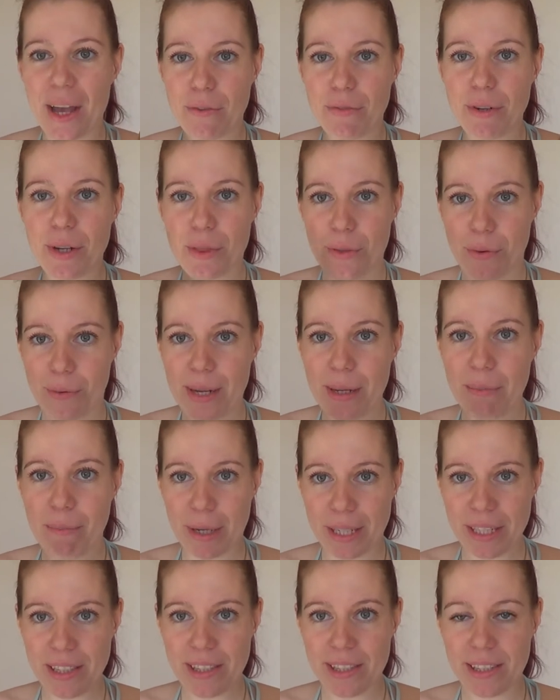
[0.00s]
Every three
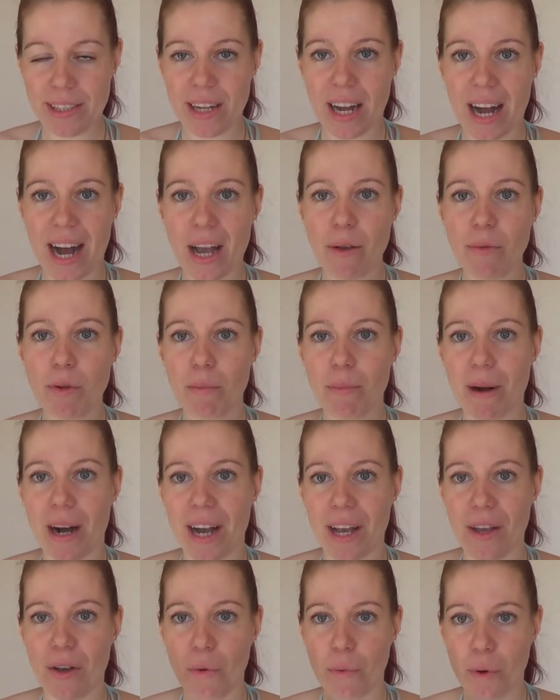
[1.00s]
months I will
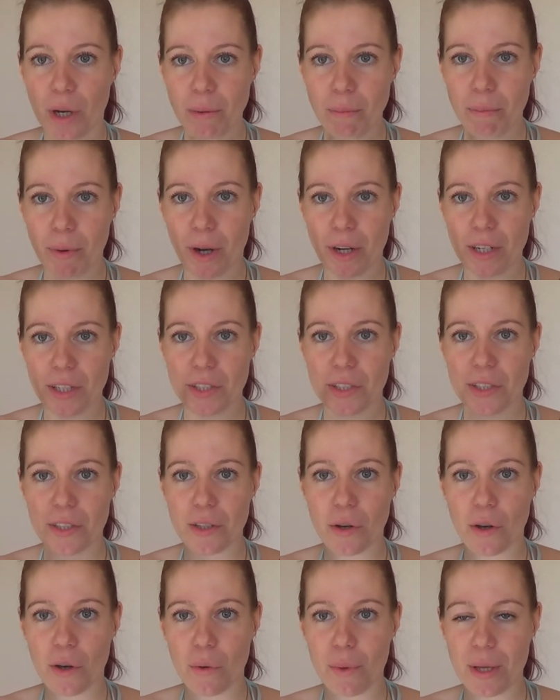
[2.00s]
buy one
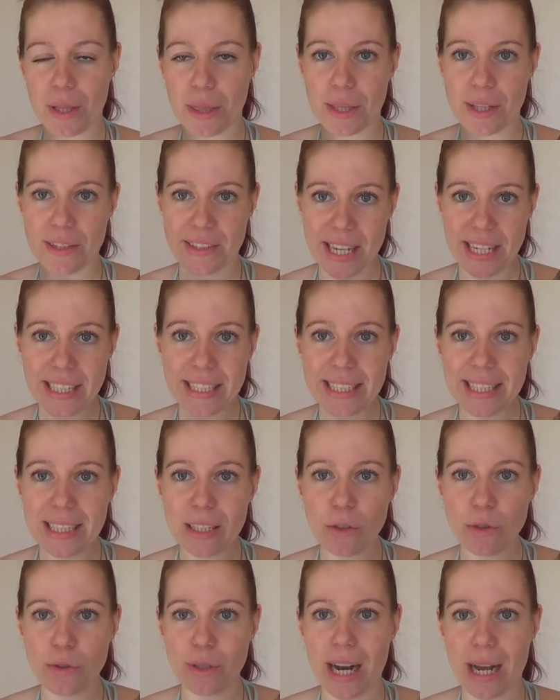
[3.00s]
box with 10
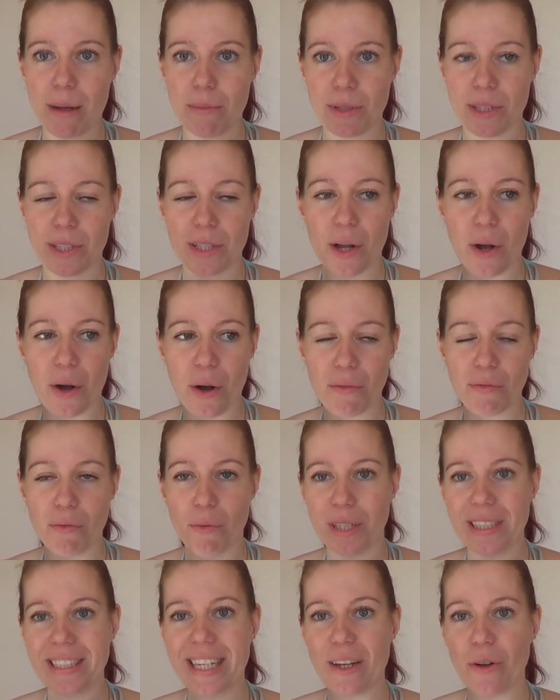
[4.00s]
kilograms of
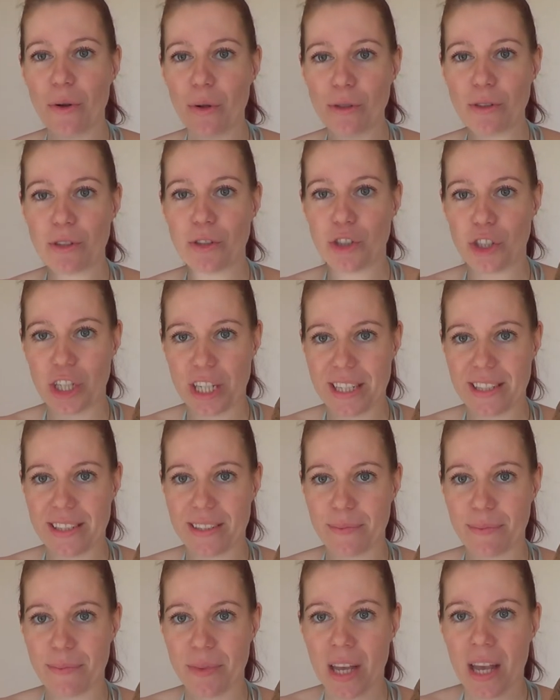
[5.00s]
one day old
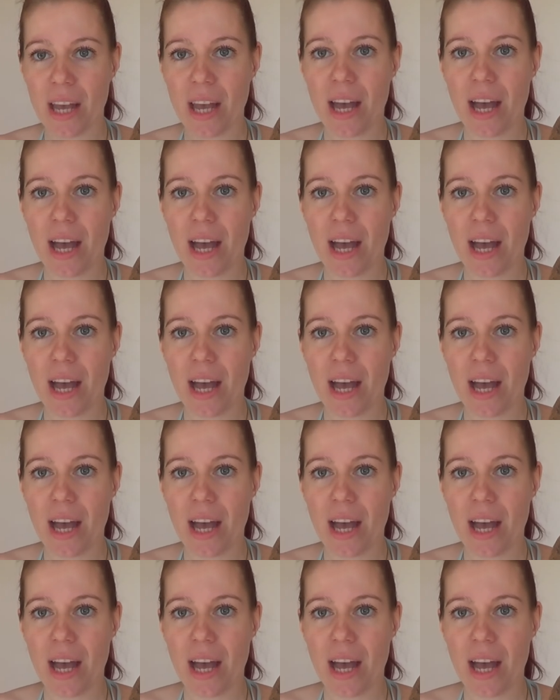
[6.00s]
chicks.